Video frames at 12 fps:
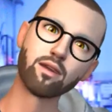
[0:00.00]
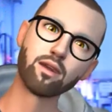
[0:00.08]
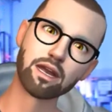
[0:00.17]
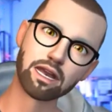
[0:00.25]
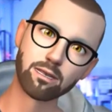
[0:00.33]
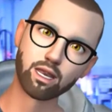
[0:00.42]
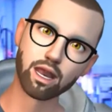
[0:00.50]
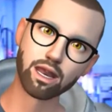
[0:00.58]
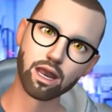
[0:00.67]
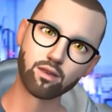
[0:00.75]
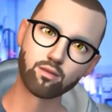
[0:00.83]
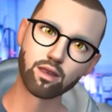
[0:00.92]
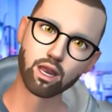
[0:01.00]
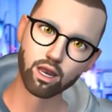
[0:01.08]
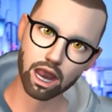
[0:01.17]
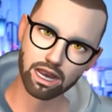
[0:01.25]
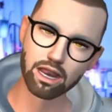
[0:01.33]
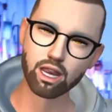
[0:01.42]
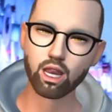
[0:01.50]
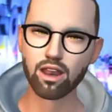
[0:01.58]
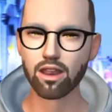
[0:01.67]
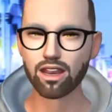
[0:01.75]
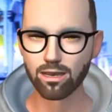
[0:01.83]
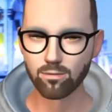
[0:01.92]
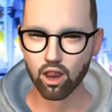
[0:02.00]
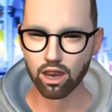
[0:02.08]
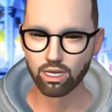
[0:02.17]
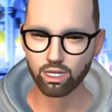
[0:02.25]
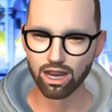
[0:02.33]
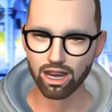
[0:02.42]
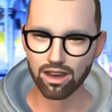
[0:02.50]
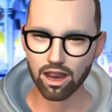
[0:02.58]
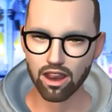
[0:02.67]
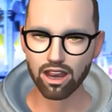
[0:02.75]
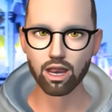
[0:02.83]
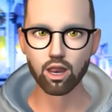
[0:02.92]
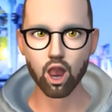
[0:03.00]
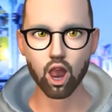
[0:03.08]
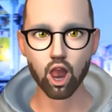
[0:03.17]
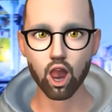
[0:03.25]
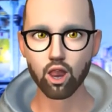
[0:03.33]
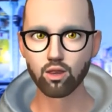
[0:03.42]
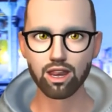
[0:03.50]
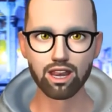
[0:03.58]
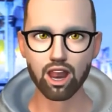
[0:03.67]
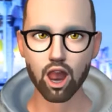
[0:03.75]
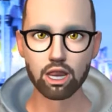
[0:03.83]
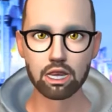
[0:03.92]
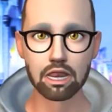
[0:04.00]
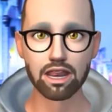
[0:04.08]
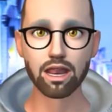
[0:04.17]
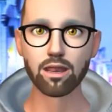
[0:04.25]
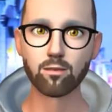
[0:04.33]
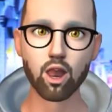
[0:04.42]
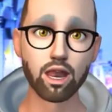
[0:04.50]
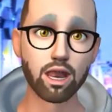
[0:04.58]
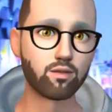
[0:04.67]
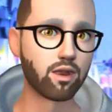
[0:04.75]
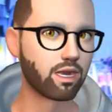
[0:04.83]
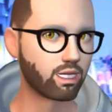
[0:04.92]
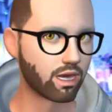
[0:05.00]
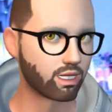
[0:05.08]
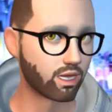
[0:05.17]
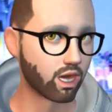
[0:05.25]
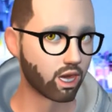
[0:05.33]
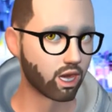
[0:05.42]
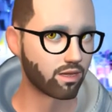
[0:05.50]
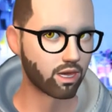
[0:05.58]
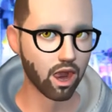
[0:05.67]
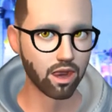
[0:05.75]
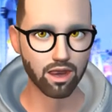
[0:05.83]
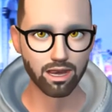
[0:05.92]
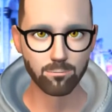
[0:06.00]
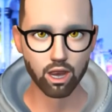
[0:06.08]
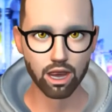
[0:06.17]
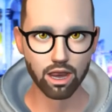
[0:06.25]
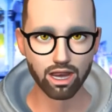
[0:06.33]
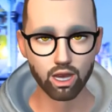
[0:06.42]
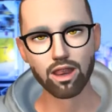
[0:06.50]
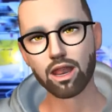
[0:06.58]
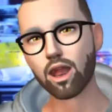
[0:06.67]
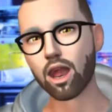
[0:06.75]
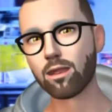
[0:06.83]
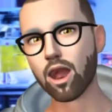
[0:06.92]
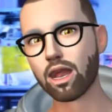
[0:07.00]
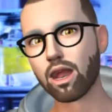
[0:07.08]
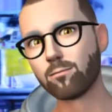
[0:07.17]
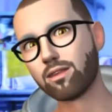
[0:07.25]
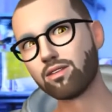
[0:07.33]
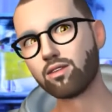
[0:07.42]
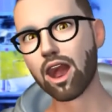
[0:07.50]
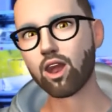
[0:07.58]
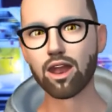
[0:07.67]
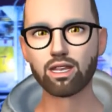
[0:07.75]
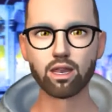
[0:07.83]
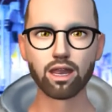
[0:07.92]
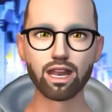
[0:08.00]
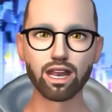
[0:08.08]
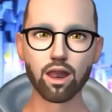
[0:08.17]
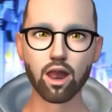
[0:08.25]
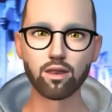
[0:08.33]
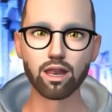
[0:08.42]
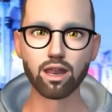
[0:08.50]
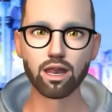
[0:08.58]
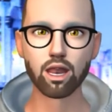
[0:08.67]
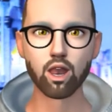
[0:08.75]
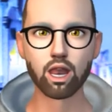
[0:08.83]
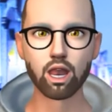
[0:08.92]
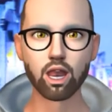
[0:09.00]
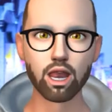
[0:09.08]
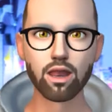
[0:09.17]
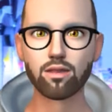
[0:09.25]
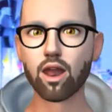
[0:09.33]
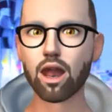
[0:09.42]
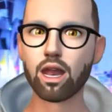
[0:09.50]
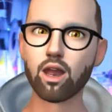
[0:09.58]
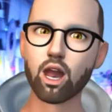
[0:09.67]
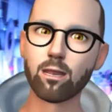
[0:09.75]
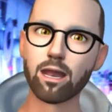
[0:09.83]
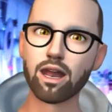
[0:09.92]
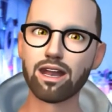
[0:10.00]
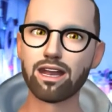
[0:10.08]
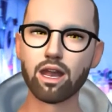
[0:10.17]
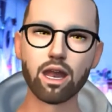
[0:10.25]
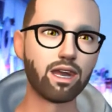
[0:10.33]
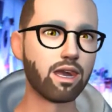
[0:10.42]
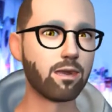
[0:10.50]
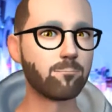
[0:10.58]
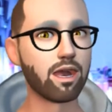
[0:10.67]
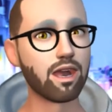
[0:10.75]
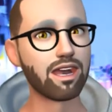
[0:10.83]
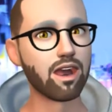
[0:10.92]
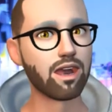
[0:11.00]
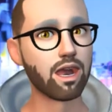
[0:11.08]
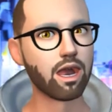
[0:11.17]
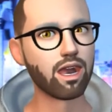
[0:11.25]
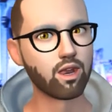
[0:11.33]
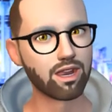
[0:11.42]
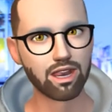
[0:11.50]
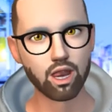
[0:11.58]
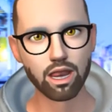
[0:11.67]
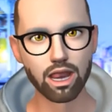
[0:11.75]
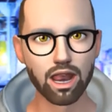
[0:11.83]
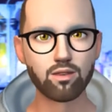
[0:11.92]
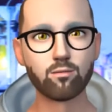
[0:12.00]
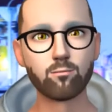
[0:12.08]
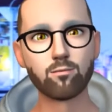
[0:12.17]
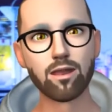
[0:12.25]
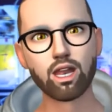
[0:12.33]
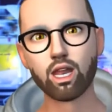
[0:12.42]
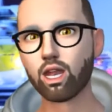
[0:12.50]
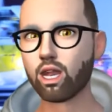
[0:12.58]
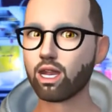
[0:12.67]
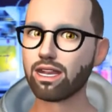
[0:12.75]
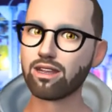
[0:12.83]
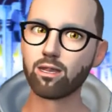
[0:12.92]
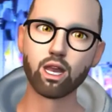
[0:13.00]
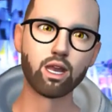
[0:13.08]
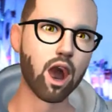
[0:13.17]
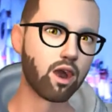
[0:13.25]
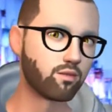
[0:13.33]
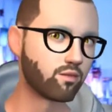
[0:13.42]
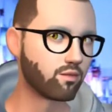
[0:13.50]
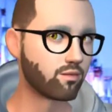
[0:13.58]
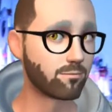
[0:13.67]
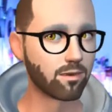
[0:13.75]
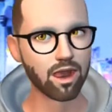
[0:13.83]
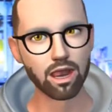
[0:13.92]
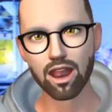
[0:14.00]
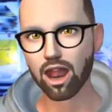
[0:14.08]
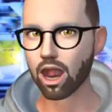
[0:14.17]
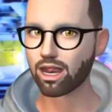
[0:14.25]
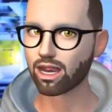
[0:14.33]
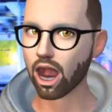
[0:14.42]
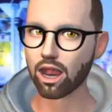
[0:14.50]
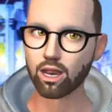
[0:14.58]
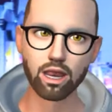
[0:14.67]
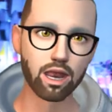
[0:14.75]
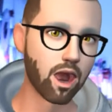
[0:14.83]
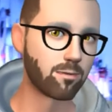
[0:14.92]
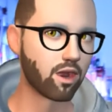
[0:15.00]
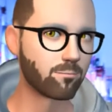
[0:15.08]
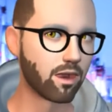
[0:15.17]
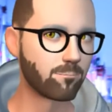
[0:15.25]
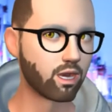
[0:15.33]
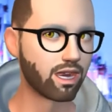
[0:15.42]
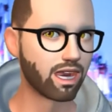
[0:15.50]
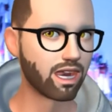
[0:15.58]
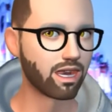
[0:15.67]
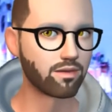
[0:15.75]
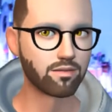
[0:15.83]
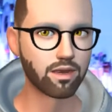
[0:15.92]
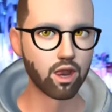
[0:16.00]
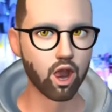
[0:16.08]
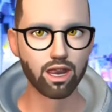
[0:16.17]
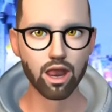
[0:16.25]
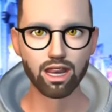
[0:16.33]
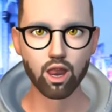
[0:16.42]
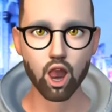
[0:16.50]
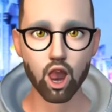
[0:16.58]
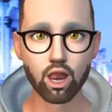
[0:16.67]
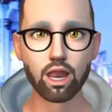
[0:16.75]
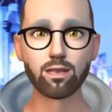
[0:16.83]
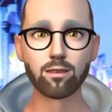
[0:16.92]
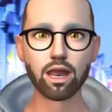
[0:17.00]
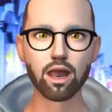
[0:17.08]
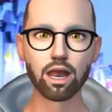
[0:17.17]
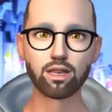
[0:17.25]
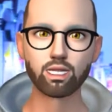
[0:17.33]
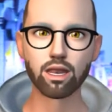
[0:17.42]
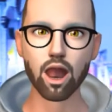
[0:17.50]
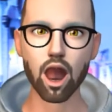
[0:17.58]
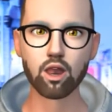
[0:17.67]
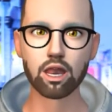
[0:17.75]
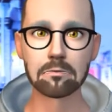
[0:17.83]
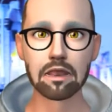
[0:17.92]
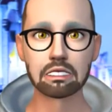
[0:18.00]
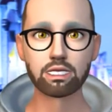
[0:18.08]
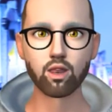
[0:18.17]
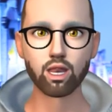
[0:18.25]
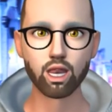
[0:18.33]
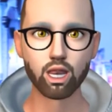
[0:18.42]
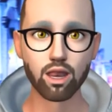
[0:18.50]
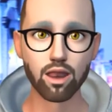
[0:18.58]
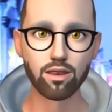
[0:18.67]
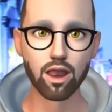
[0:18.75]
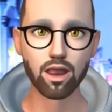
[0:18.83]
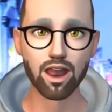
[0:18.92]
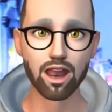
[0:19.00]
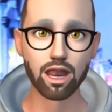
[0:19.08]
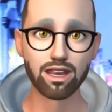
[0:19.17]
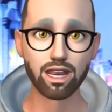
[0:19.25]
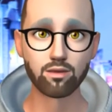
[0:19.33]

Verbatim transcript: it's really difficult right here at this point. Just so you guys know, we are in the point of conjecture right at this point, because we're going to talk about company valuations, which is cool, but ultimately really doesn't mean anything because we only have very rough an outsider type of numbers. So this is all speculation, and I want to make sure that that is